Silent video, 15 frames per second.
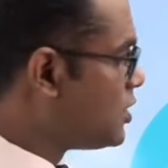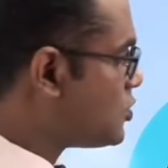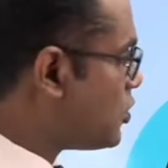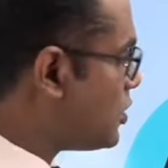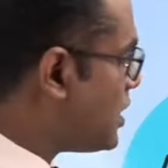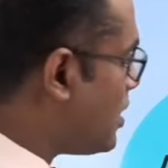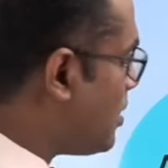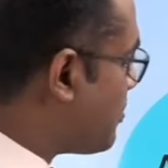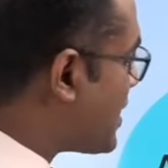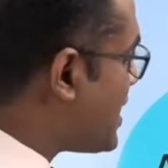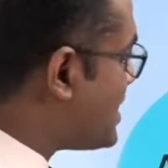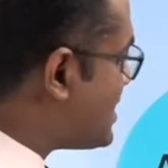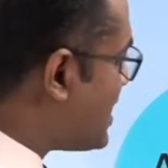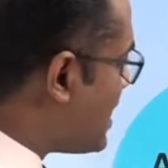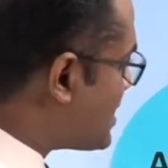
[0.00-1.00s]
So the
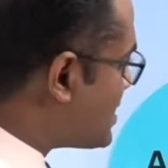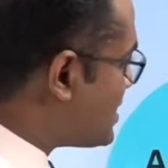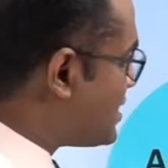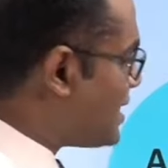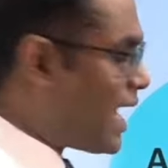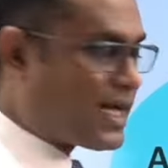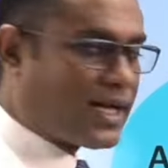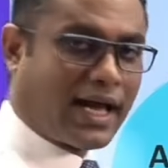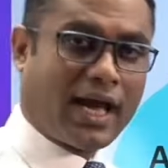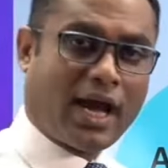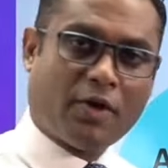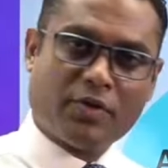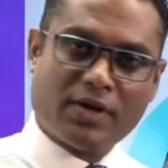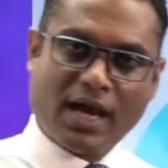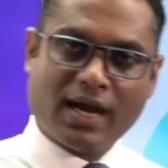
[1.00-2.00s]
pre-scenes that I
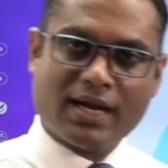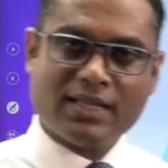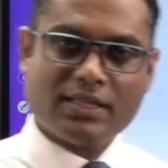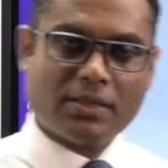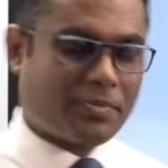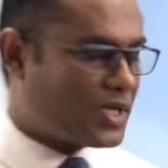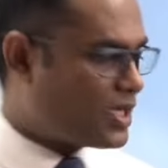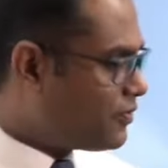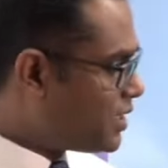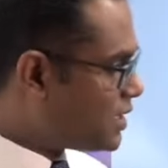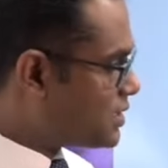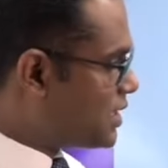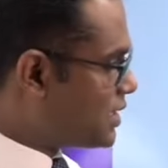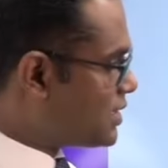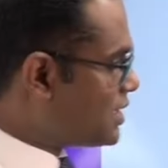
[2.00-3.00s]
have done in the
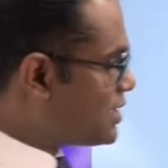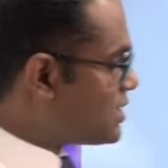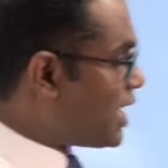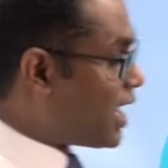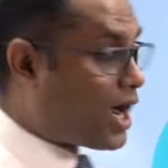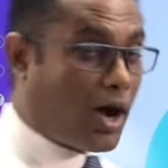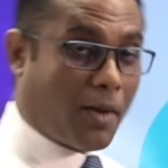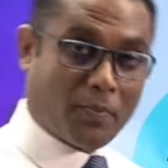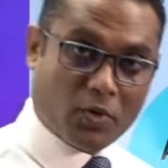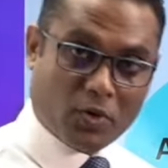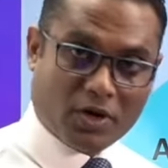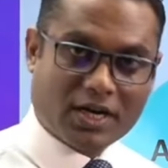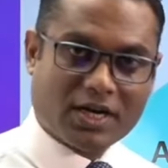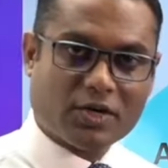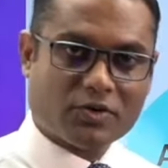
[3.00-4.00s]
previous sessions are
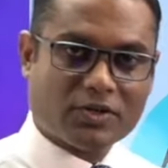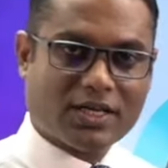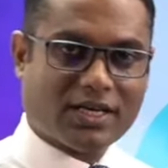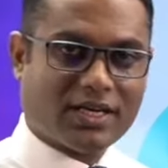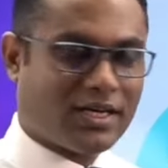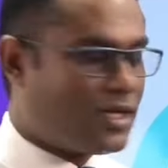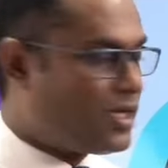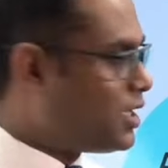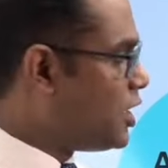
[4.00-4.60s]
uploaded into the